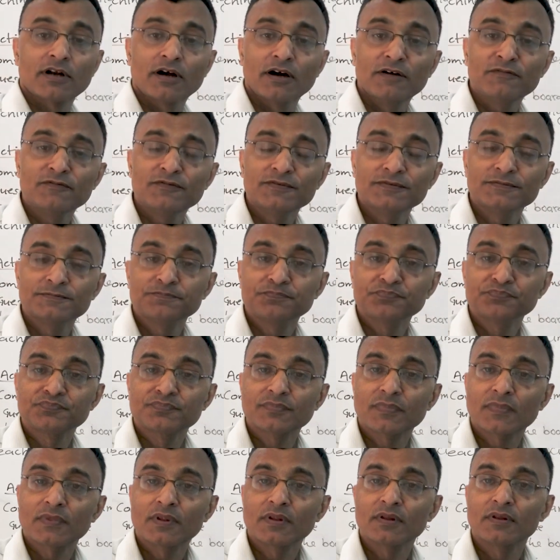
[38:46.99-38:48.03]
of
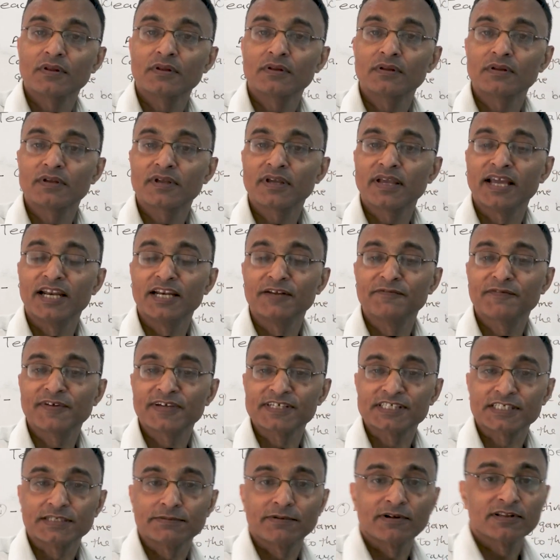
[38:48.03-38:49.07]
any
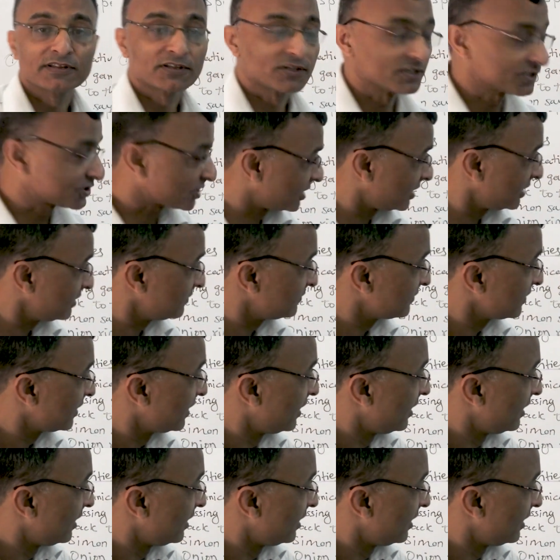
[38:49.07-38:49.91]
festival, Dashain,